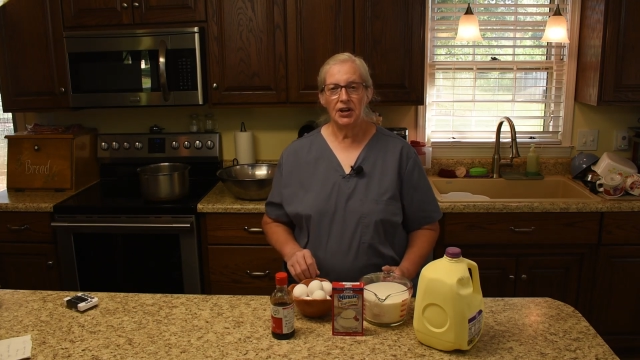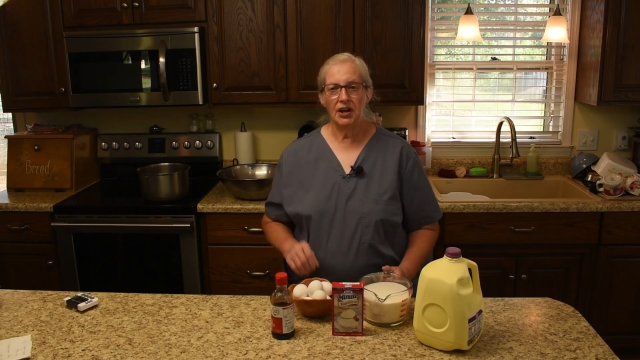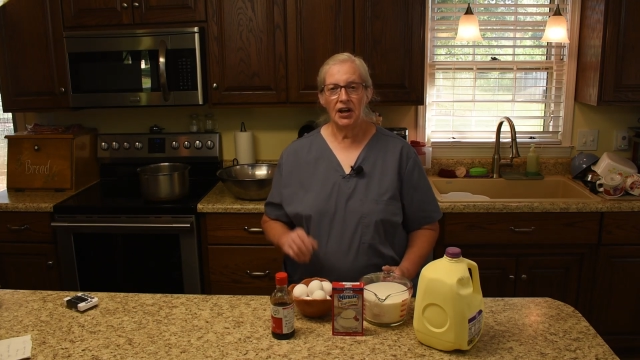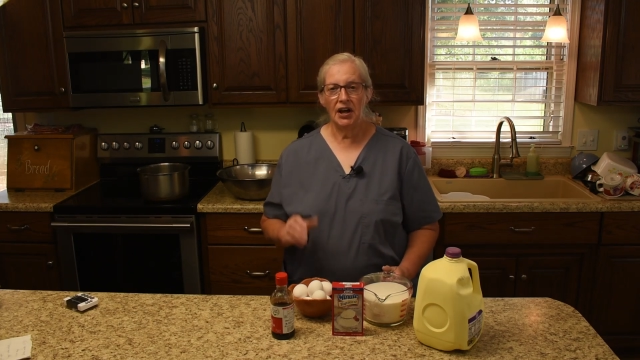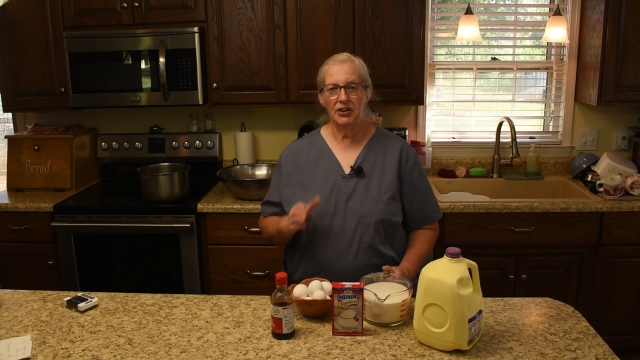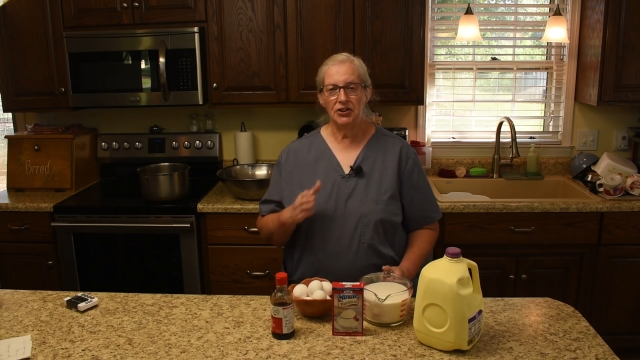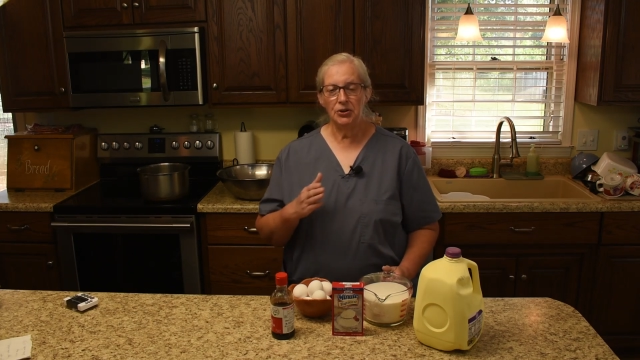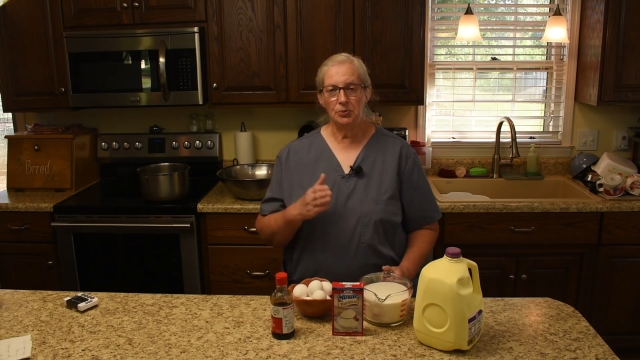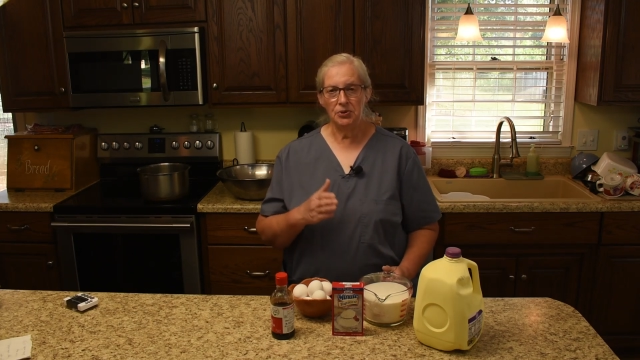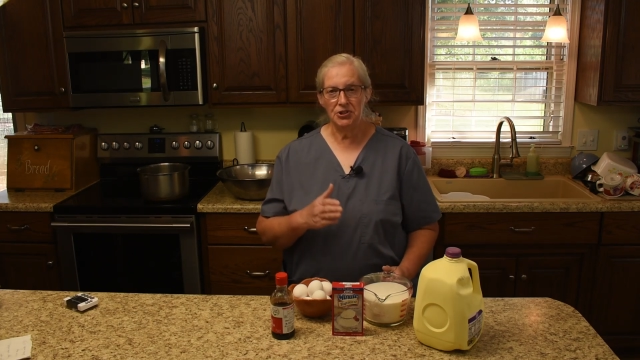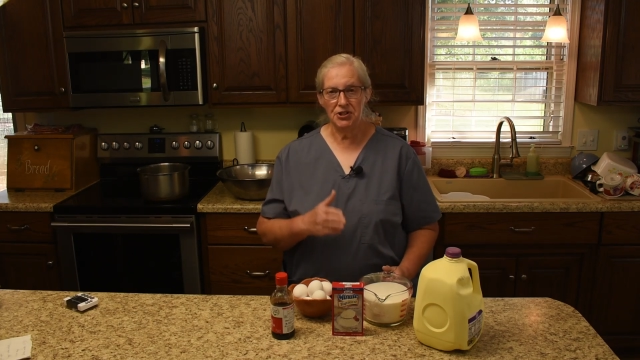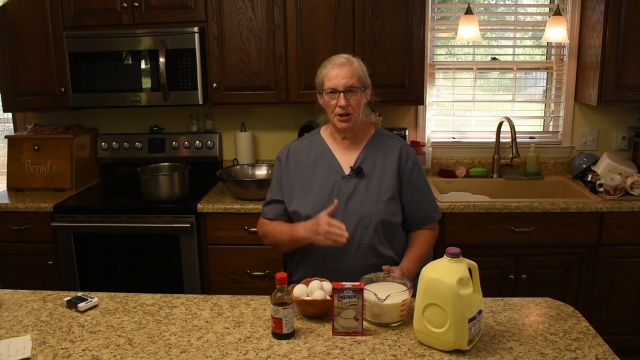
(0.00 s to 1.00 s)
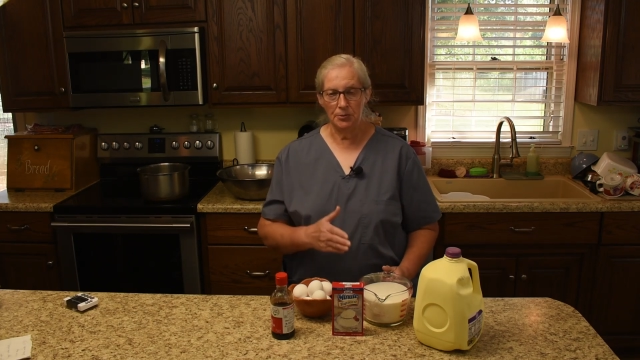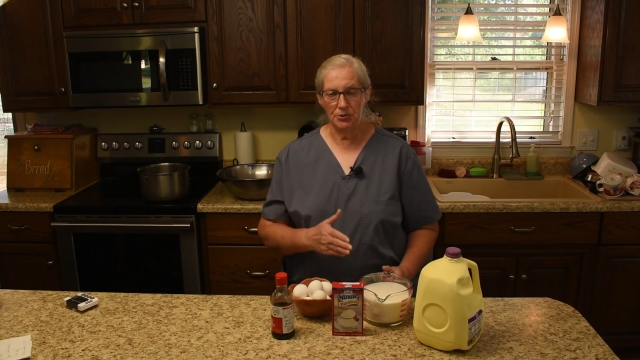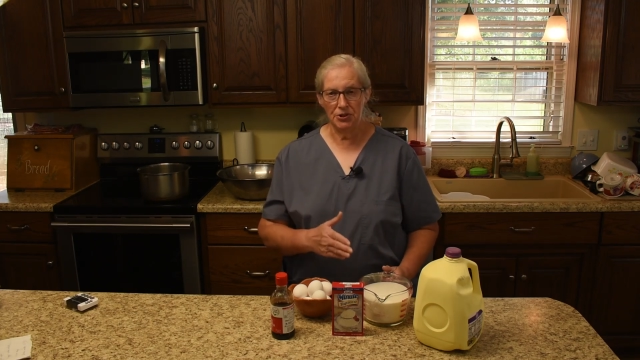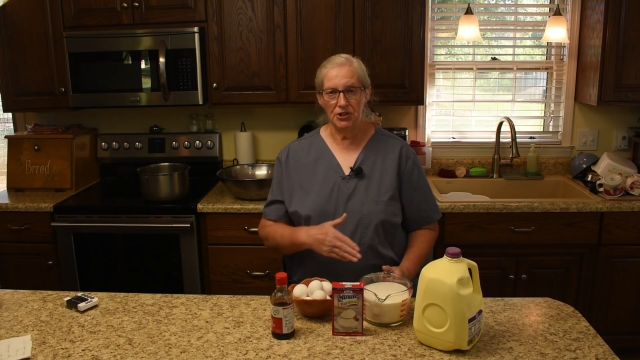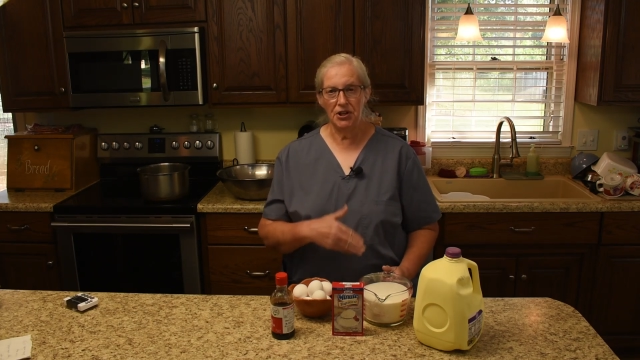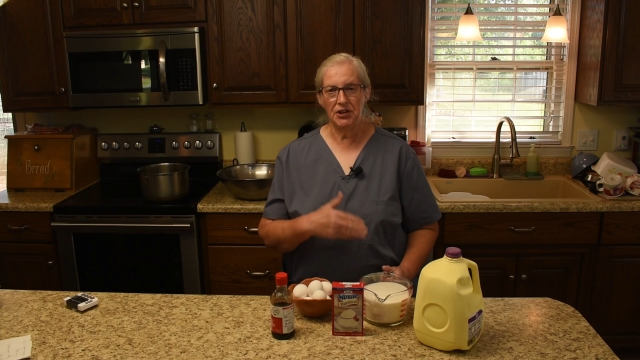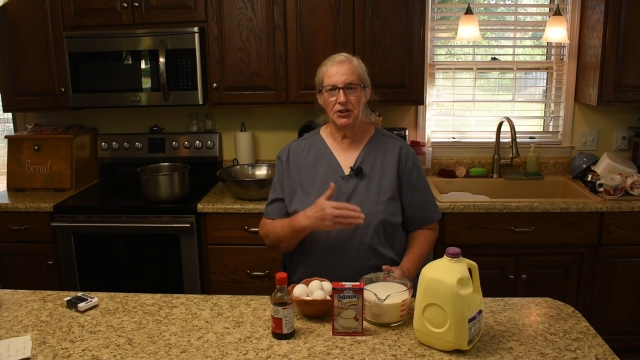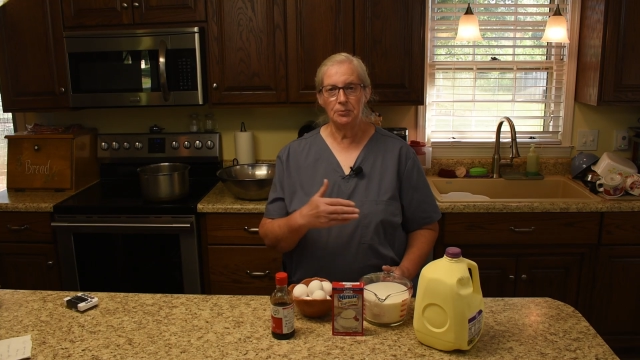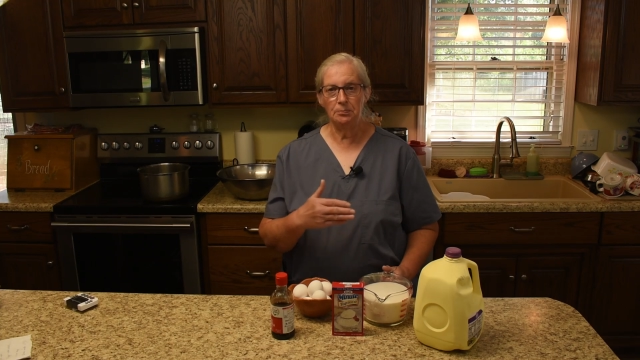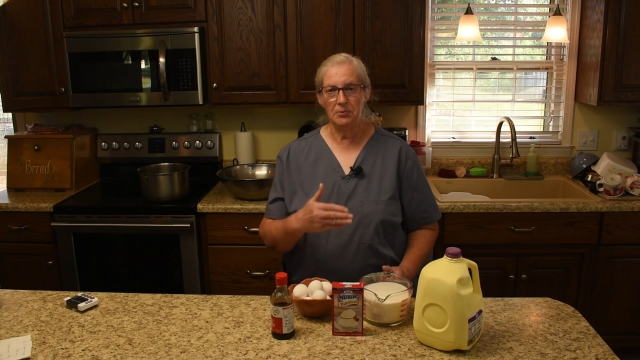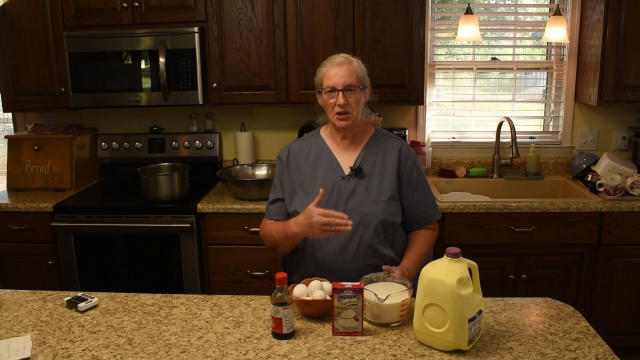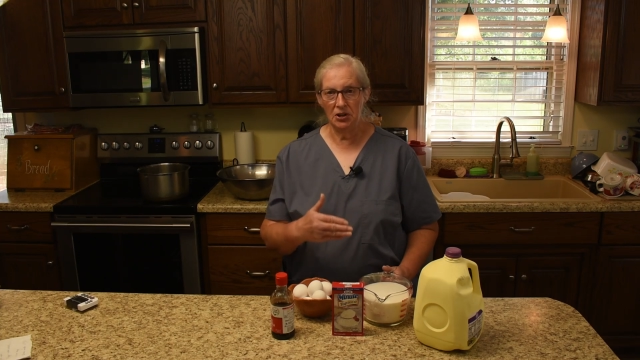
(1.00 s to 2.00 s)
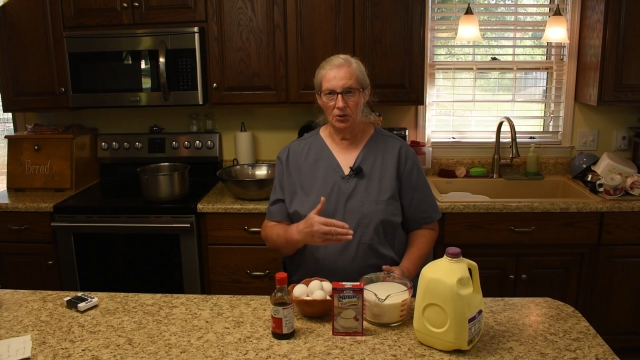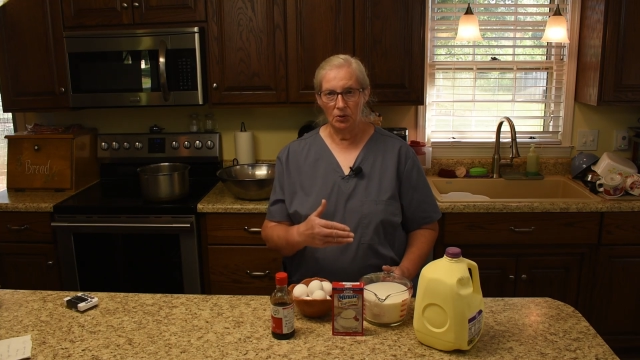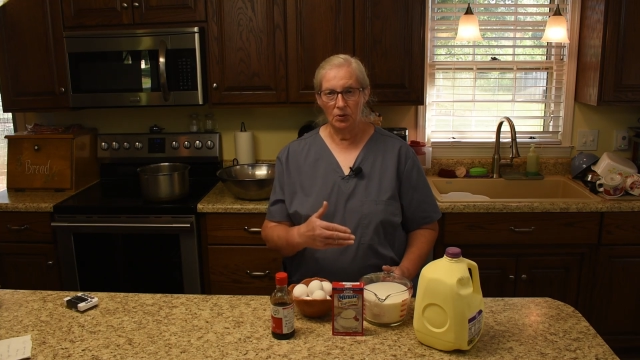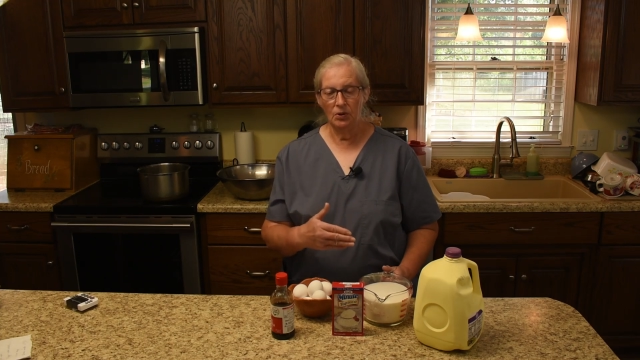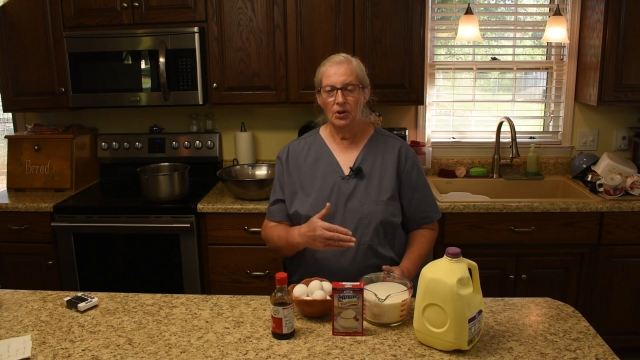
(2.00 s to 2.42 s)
at the reception, at the meal,